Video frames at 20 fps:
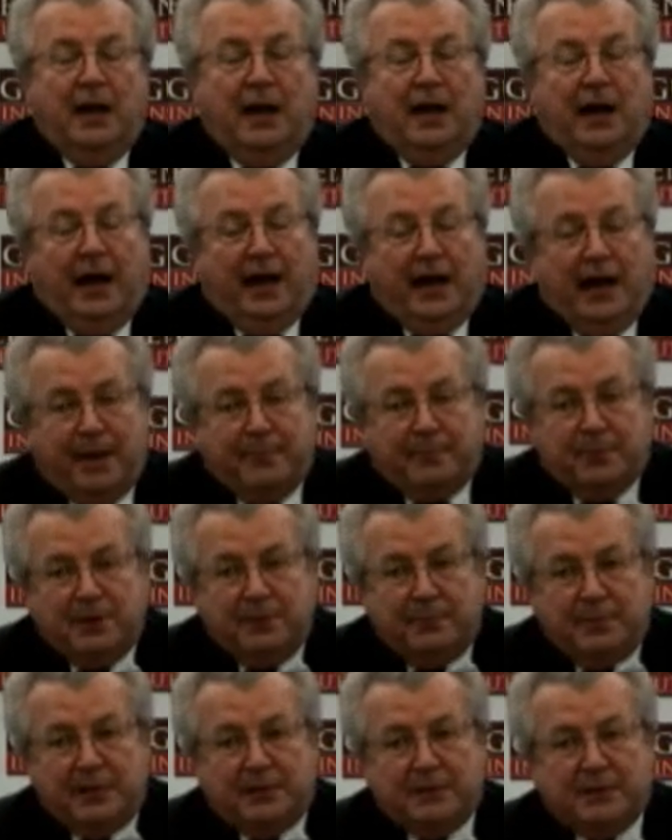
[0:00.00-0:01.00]
I happened to
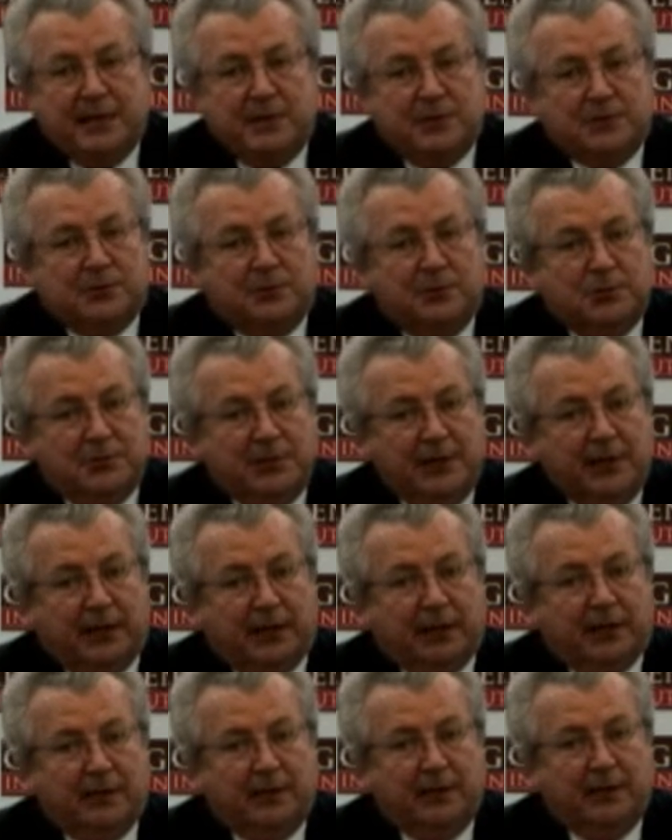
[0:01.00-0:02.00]
meet Dennis
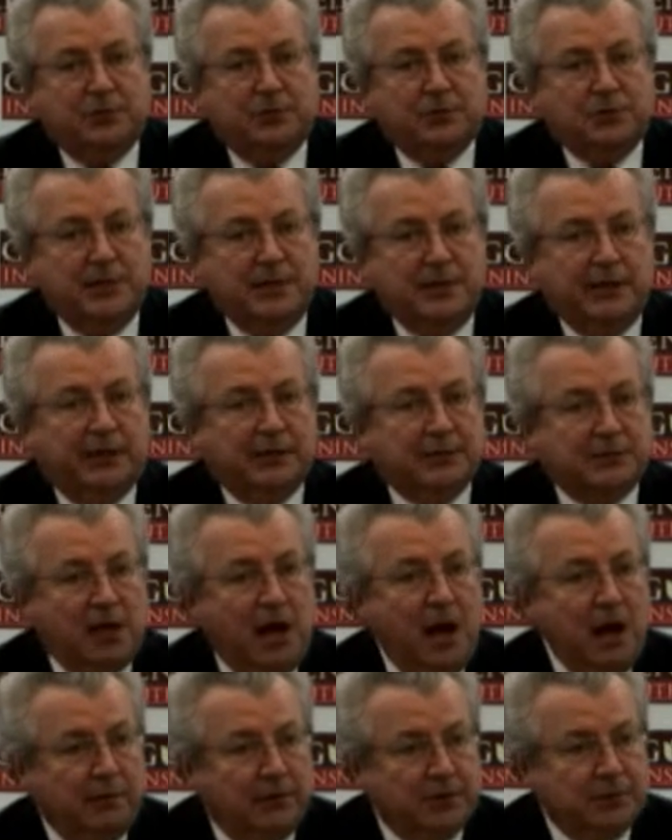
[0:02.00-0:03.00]
Kucinich. Kucinich as
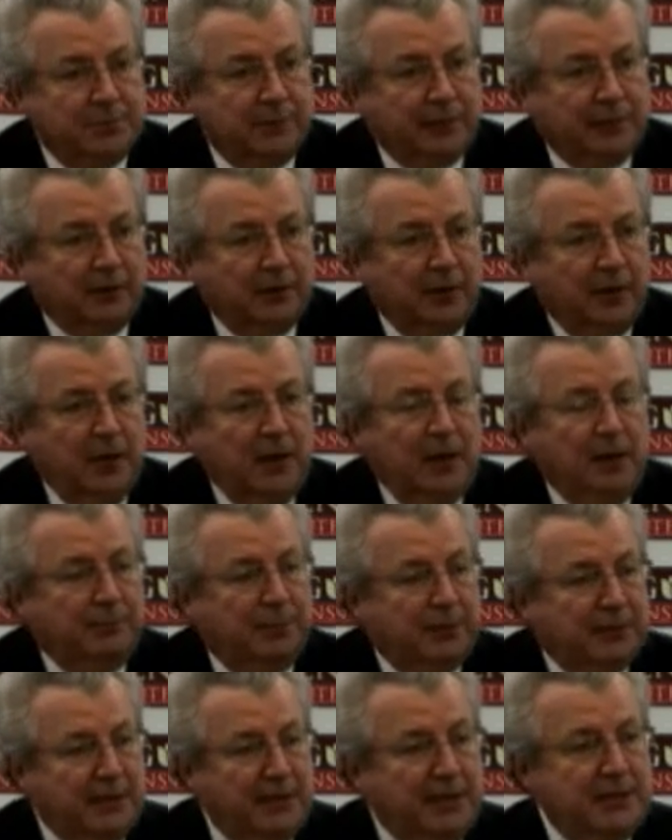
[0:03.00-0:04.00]
congressman,
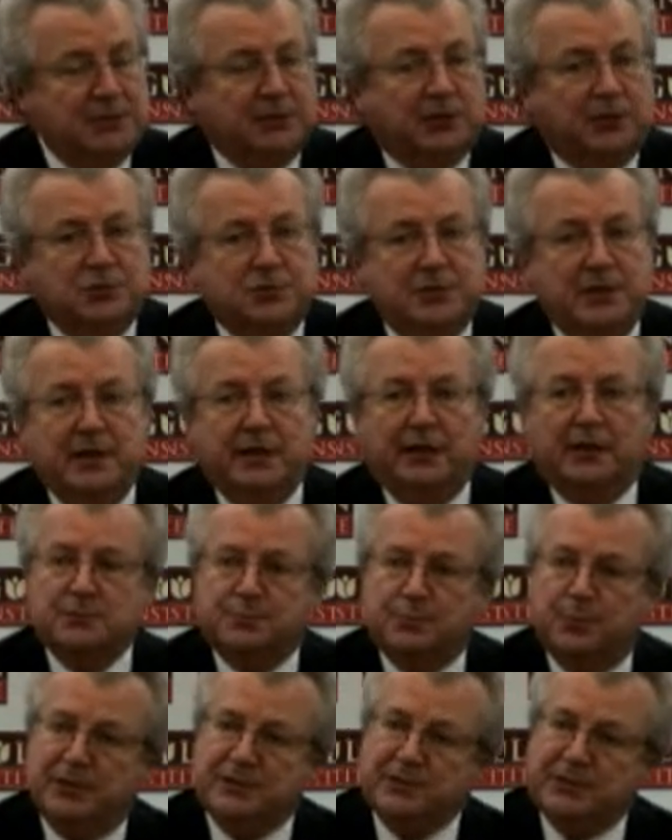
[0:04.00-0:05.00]
but Dennis Kucinich as
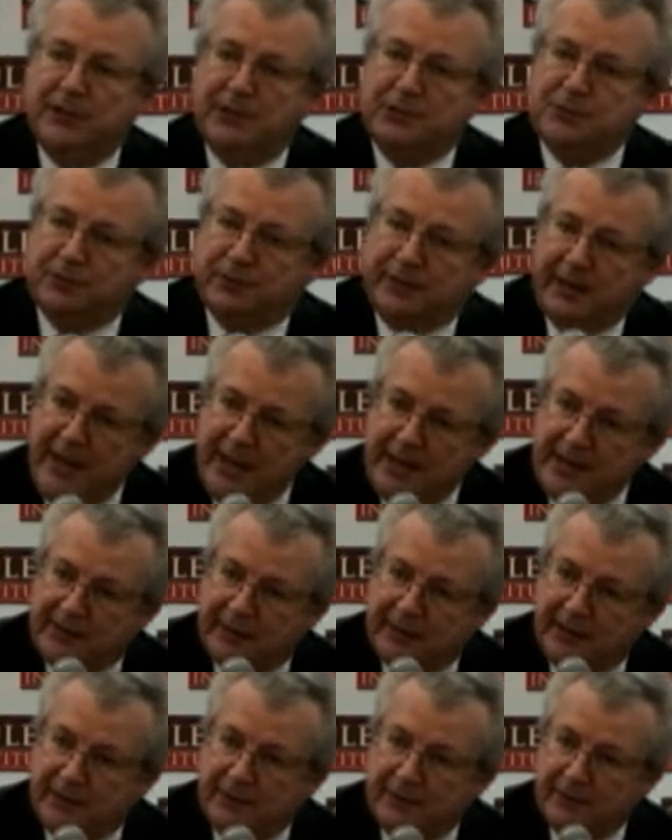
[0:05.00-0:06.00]
presidential
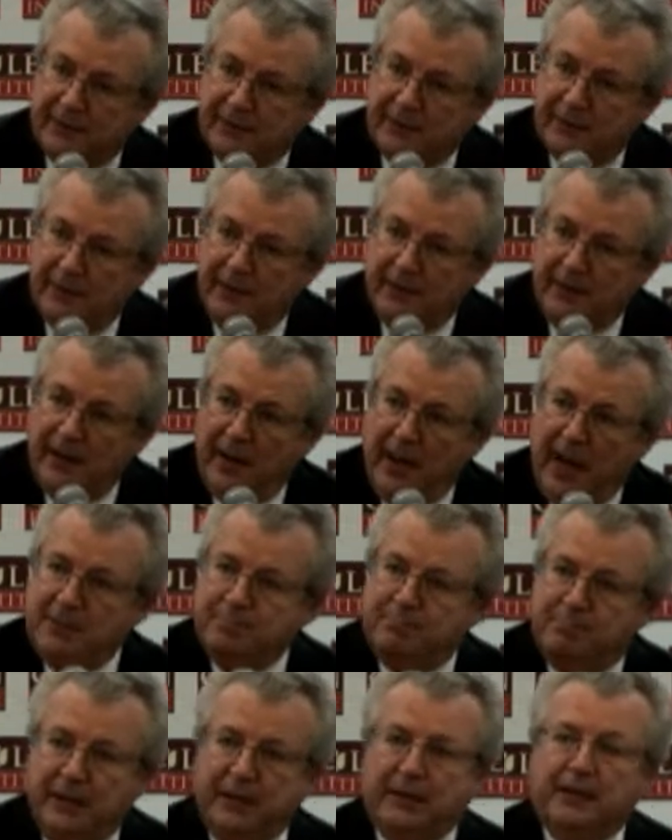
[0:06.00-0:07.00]
candidate
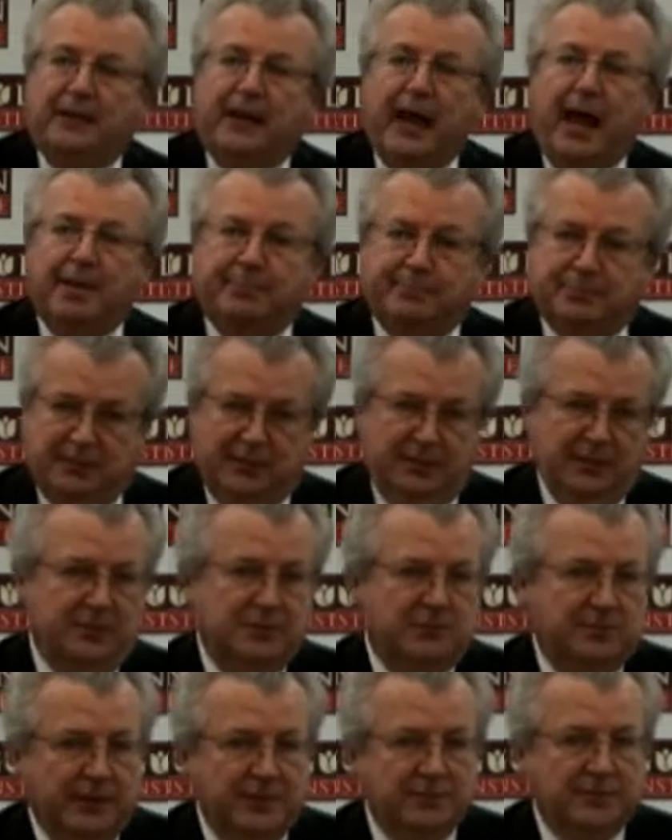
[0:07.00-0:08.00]
had big gaps in
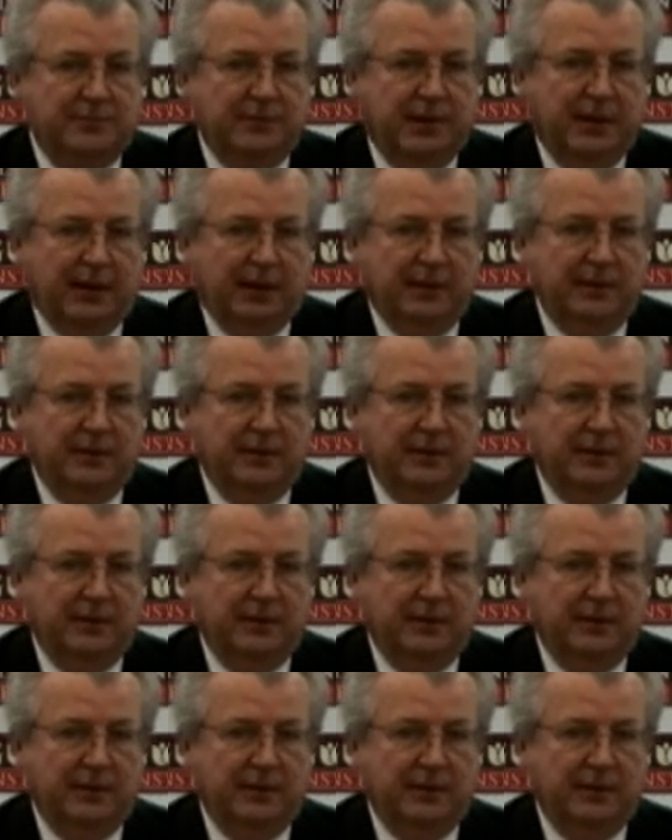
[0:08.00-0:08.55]
his resume